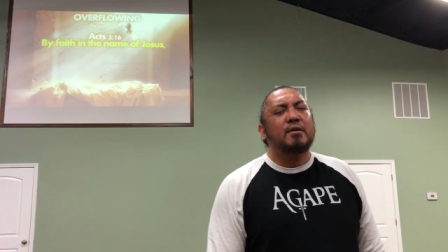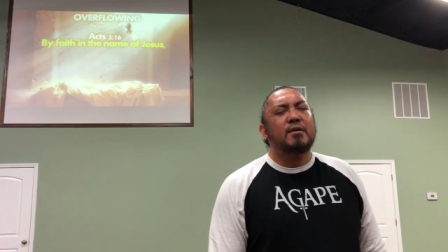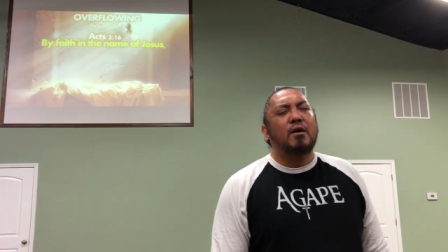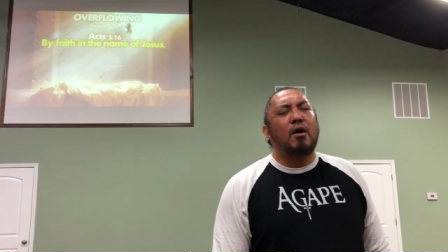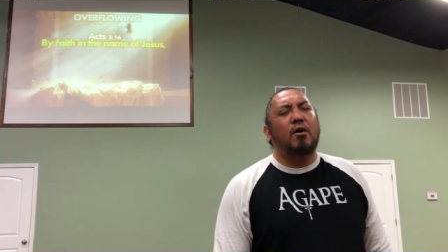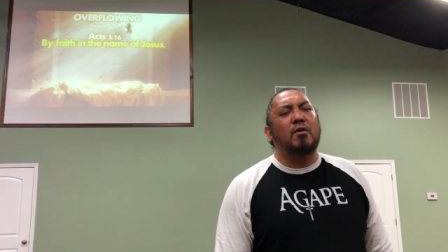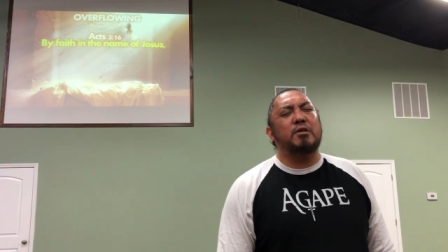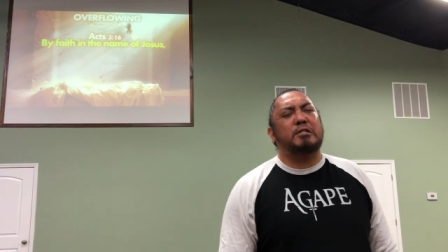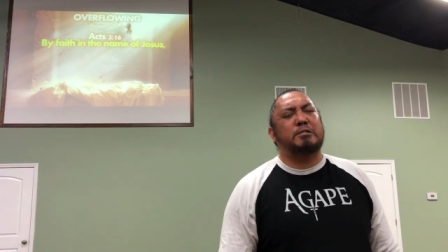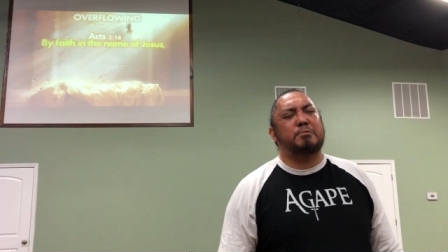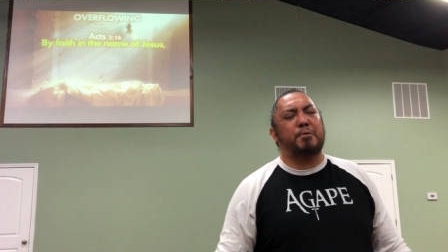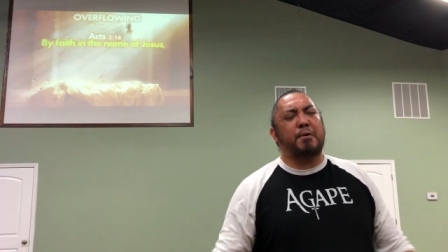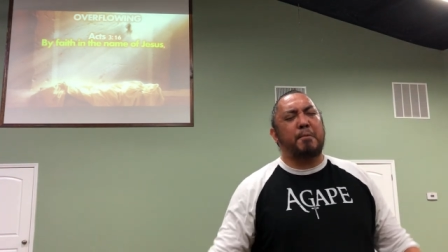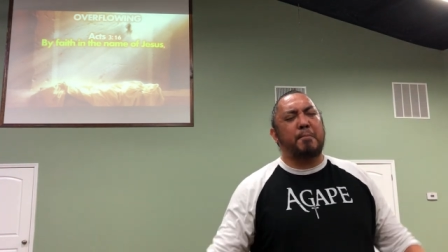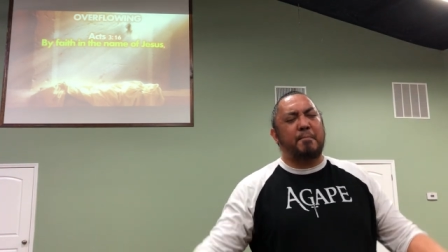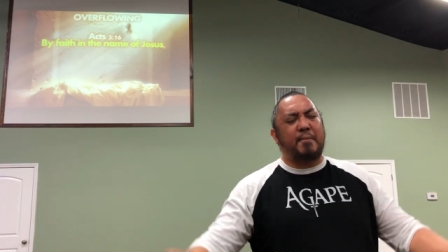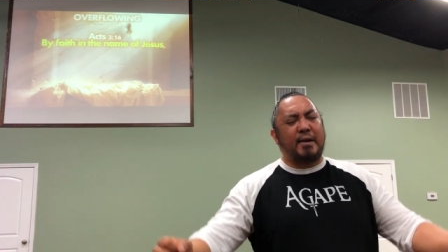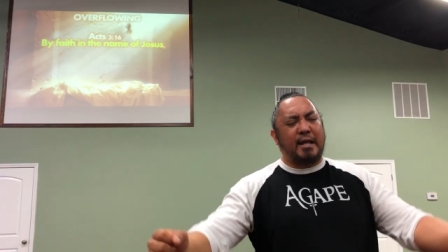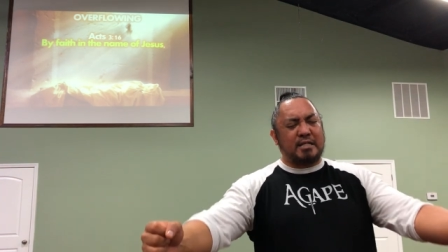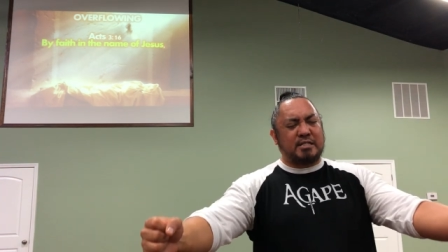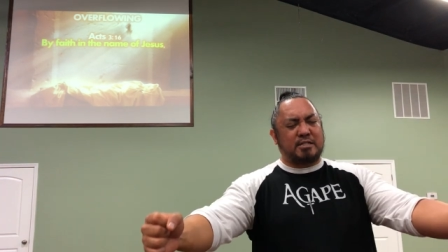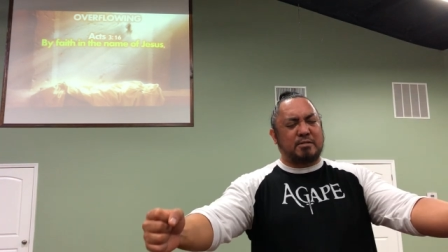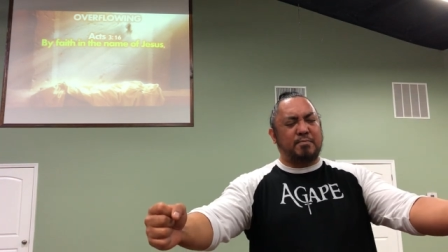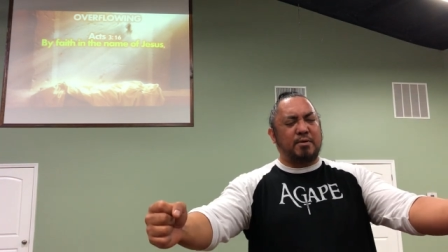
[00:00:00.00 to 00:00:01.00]
Holy Spirit,
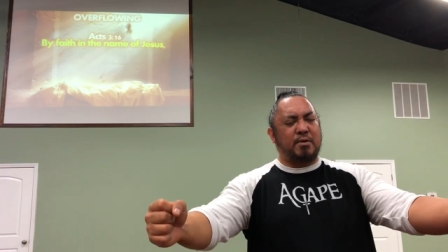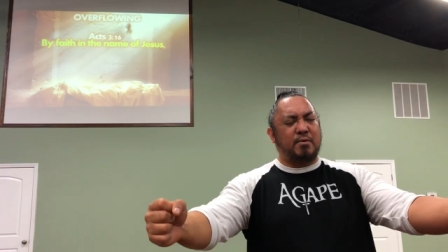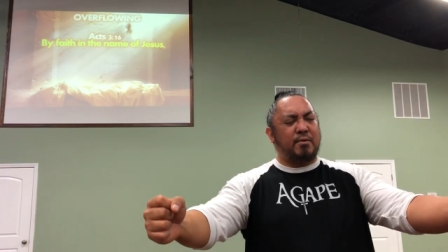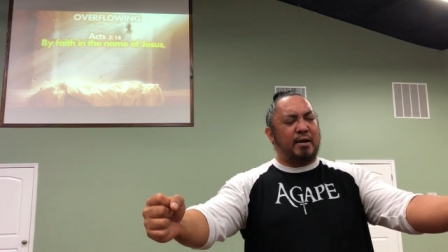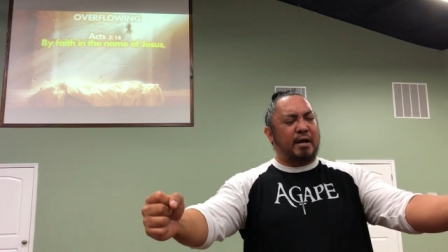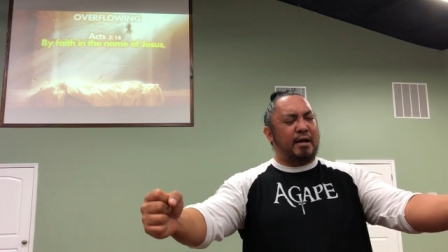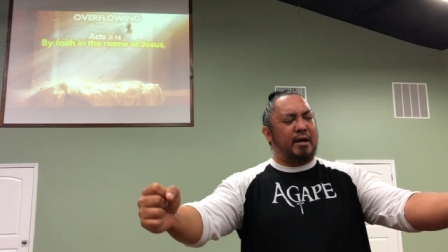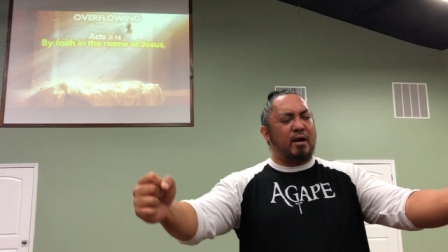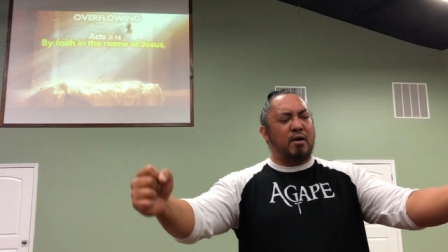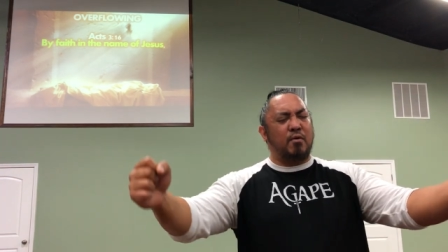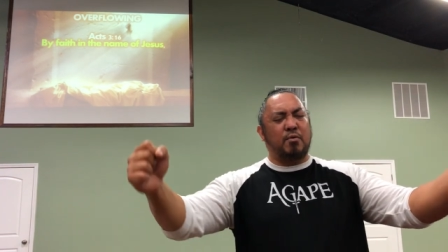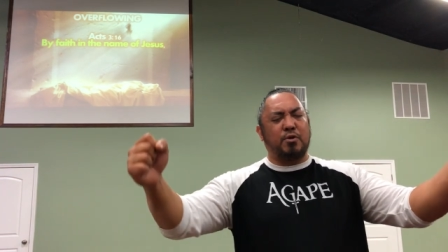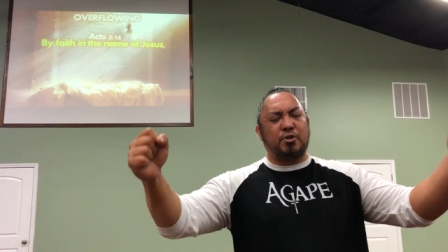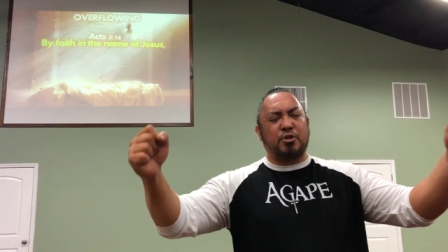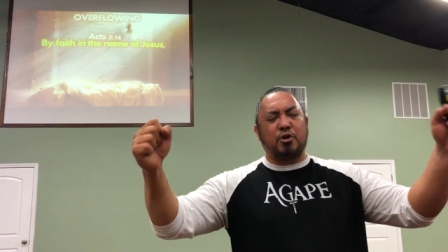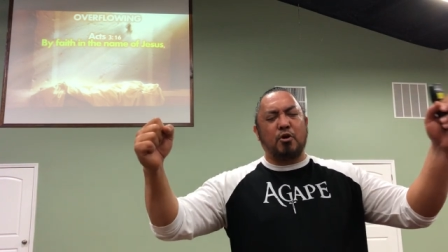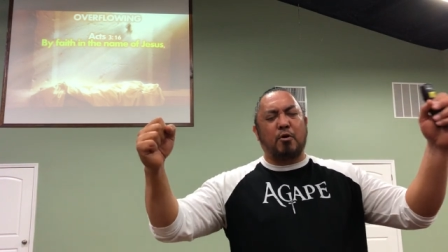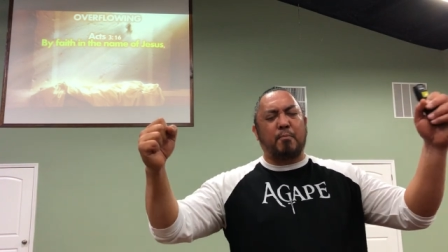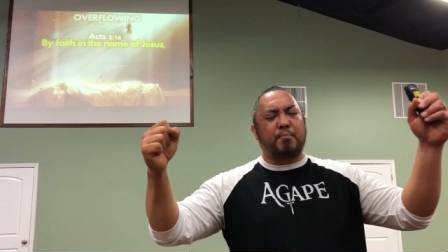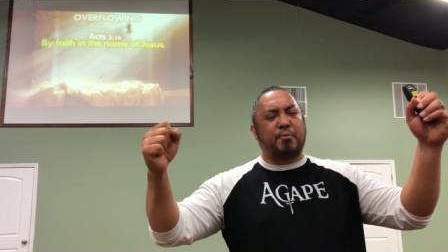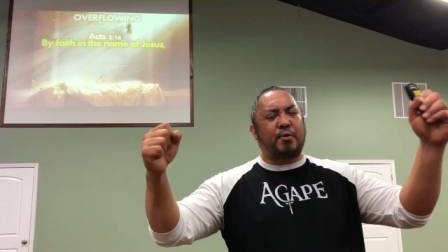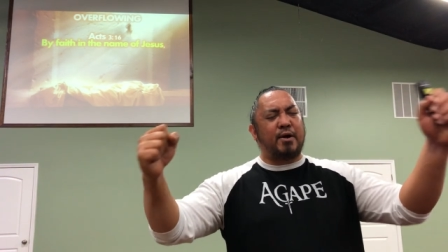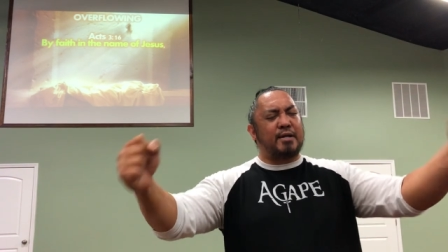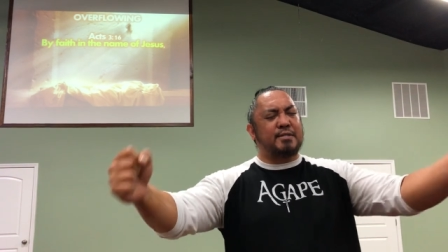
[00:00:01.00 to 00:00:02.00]
bless me right now with
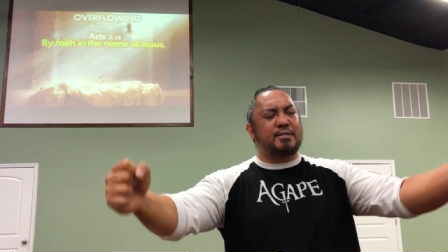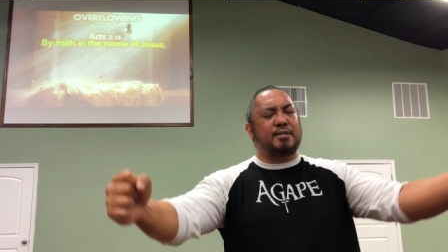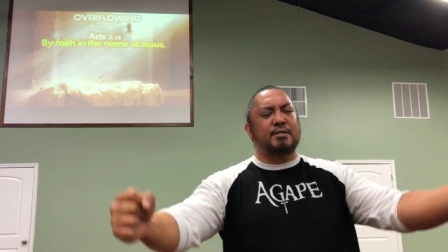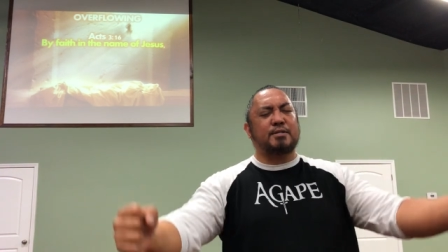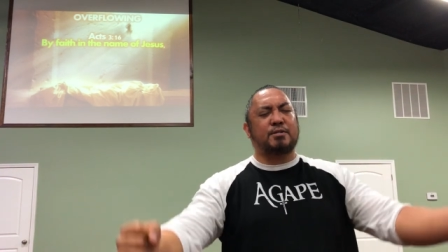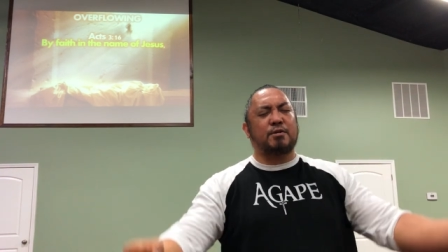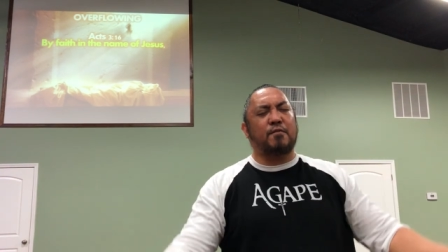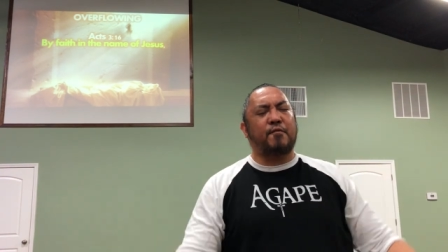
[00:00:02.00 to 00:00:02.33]
your presence